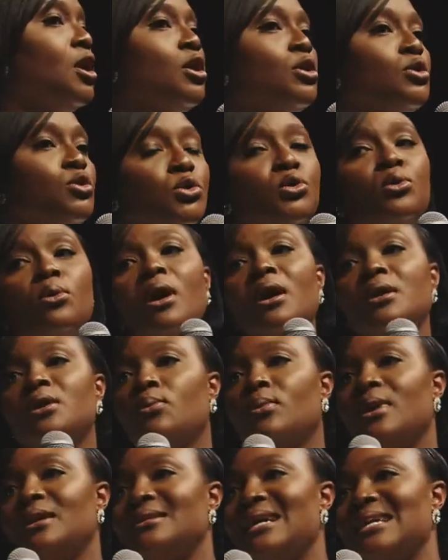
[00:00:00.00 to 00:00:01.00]
You are the
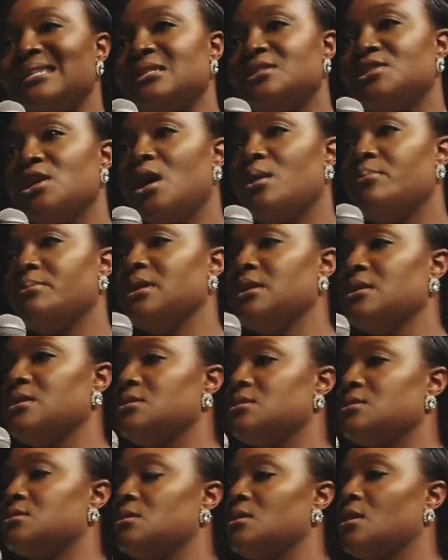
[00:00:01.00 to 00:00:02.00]
one that
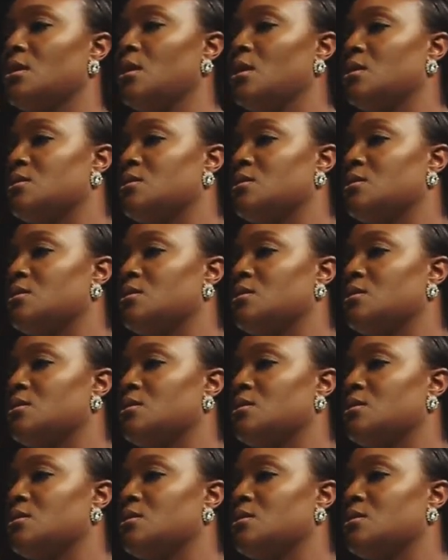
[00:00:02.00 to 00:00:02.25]
determines